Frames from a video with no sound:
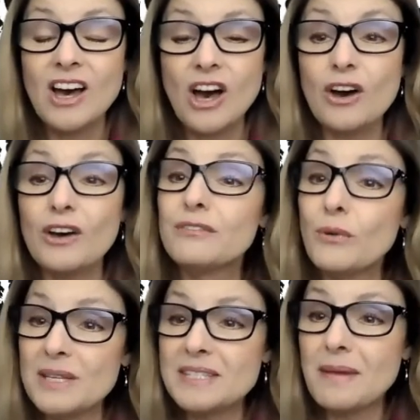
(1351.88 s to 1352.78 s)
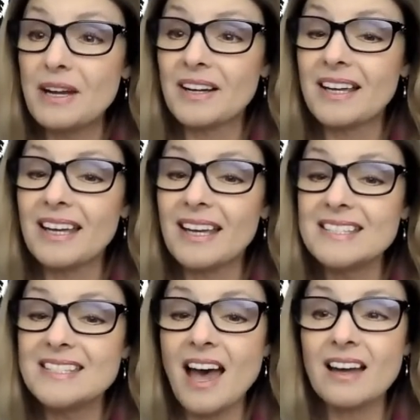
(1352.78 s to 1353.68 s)
on
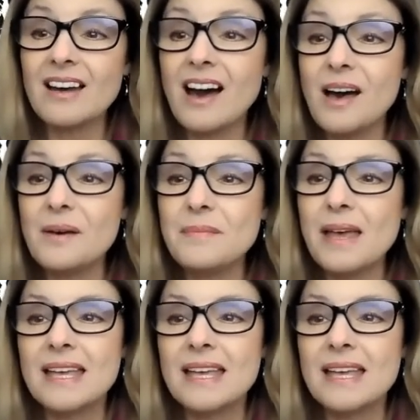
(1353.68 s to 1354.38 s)
voiceamerica.com